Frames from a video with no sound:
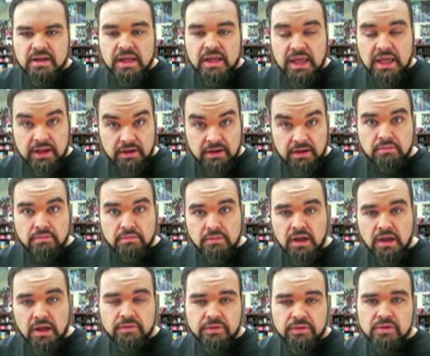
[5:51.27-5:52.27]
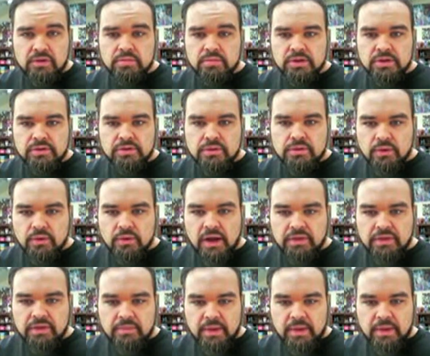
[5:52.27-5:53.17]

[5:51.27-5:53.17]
in non-photo blue throughout the